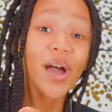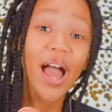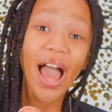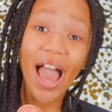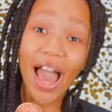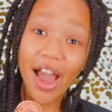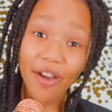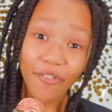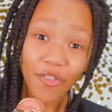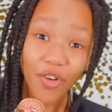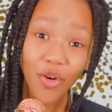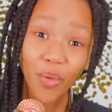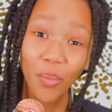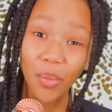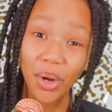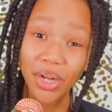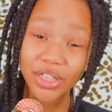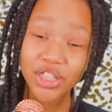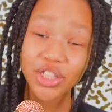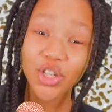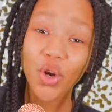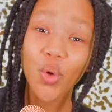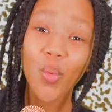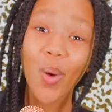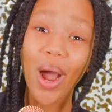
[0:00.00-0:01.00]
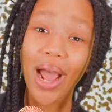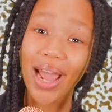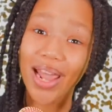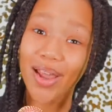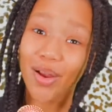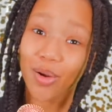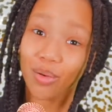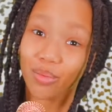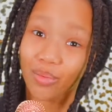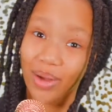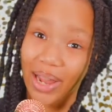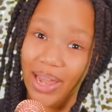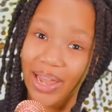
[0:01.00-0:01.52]
ever wonder why
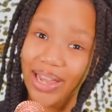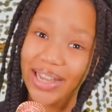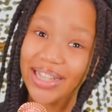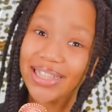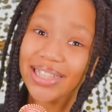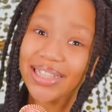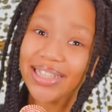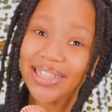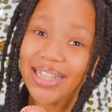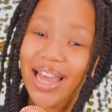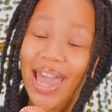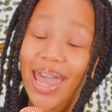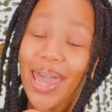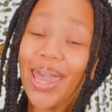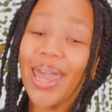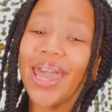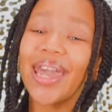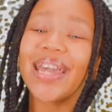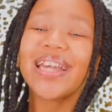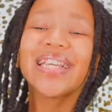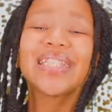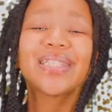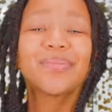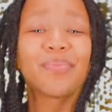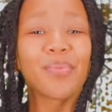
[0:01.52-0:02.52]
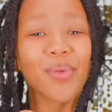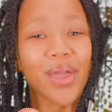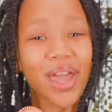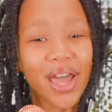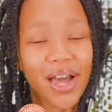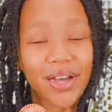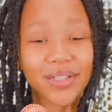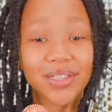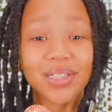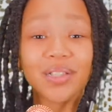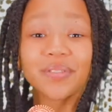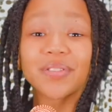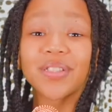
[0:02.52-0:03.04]
it rains? It's
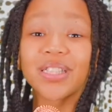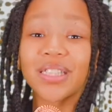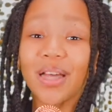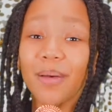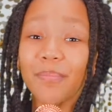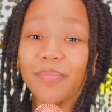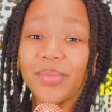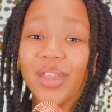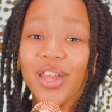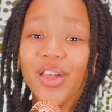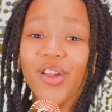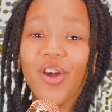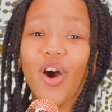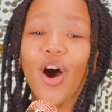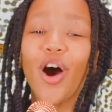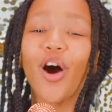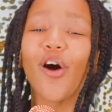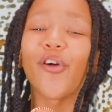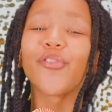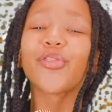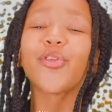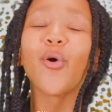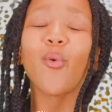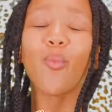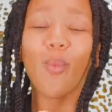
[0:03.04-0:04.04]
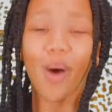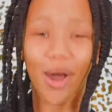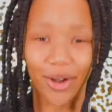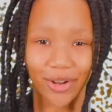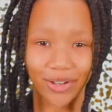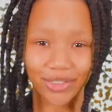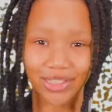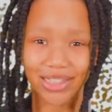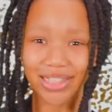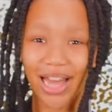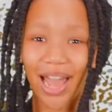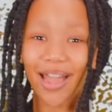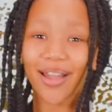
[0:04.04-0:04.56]
because of something called the water
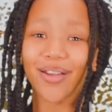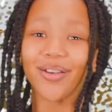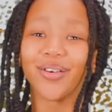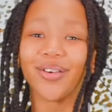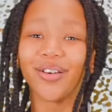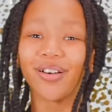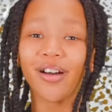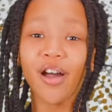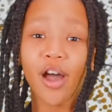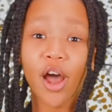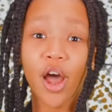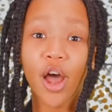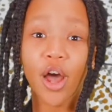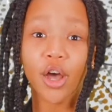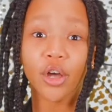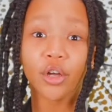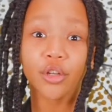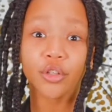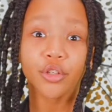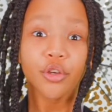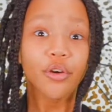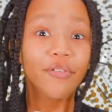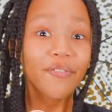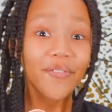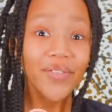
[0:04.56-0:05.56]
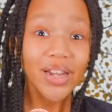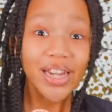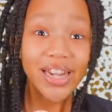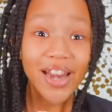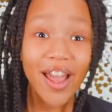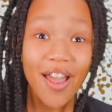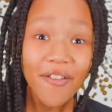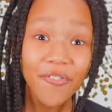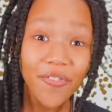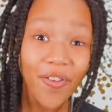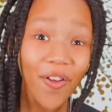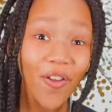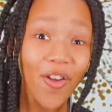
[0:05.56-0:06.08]
cycle. You've
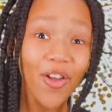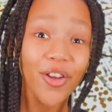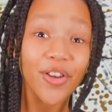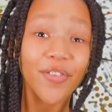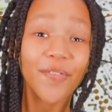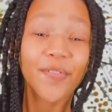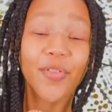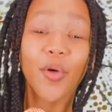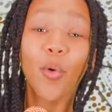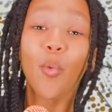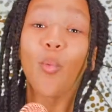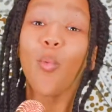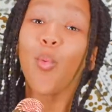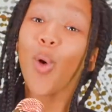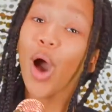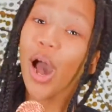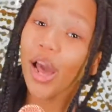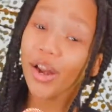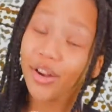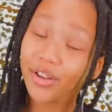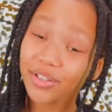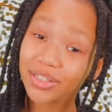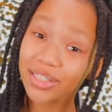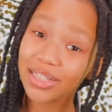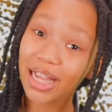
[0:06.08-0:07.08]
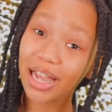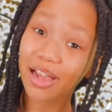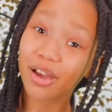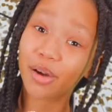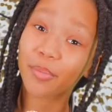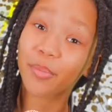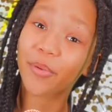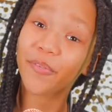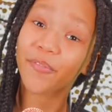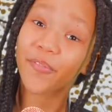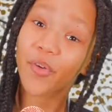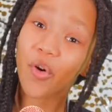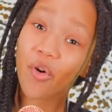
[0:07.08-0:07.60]
never heard of the water cycle
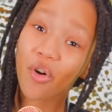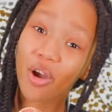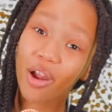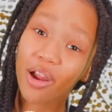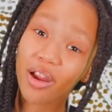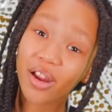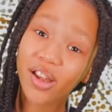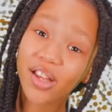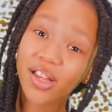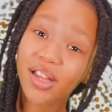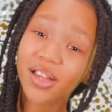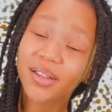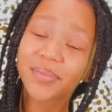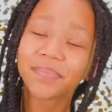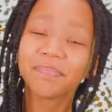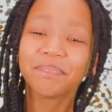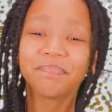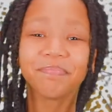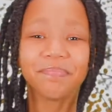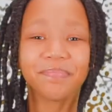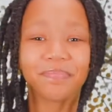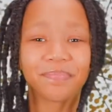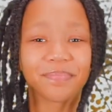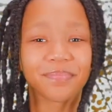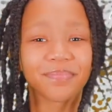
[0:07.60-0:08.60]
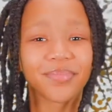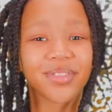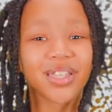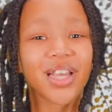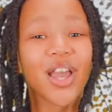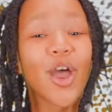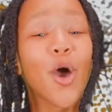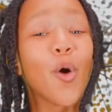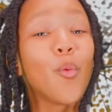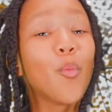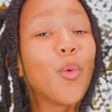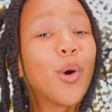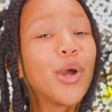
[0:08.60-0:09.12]
before?
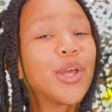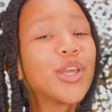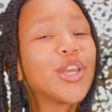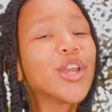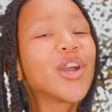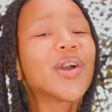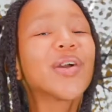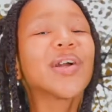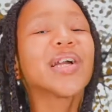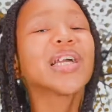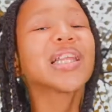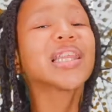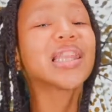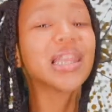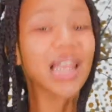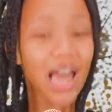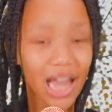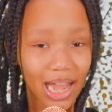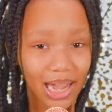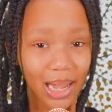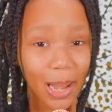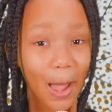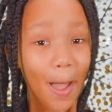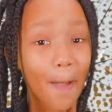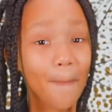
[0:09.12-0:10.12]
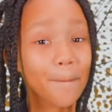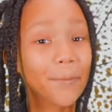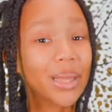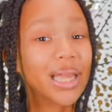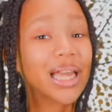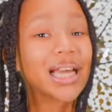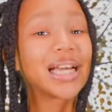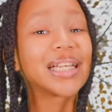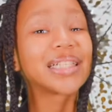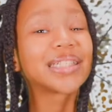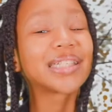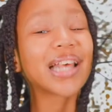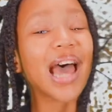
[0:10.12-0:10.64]
Well, you're in luck,
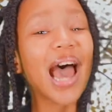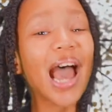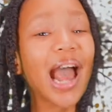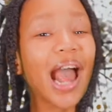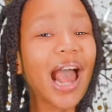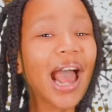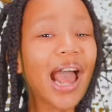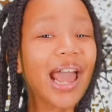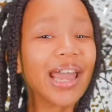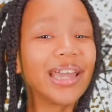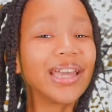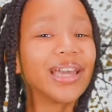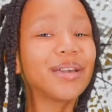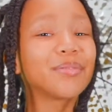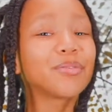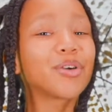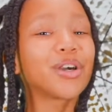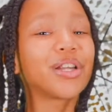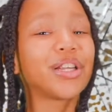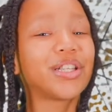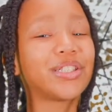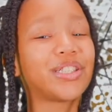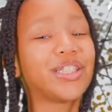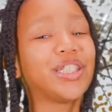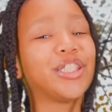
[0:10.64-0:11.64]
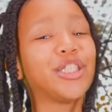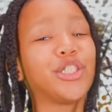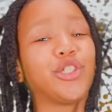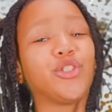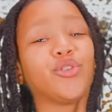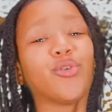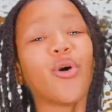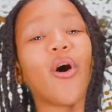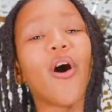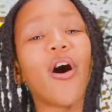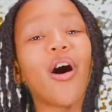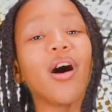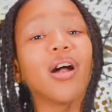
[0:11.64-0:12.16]
because I am going to teach you
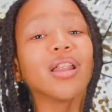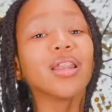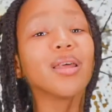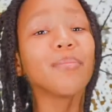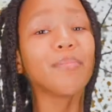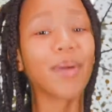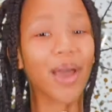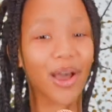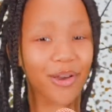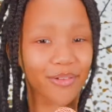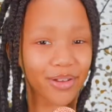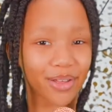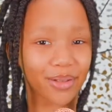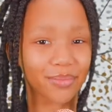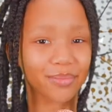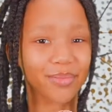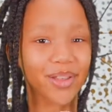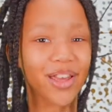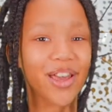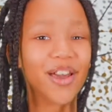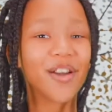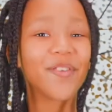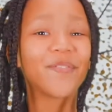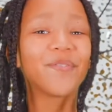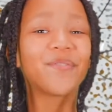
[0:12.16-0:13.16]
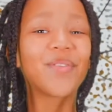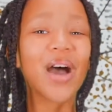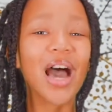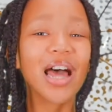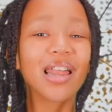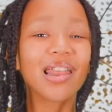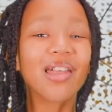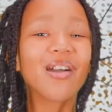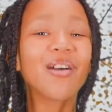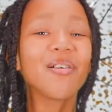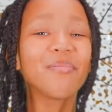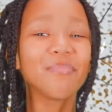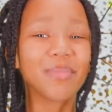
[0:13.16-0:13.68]
all about it.
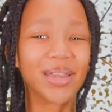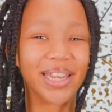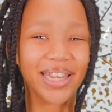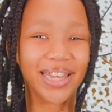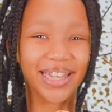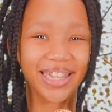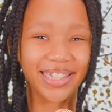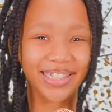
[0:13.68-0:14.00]
Follow me.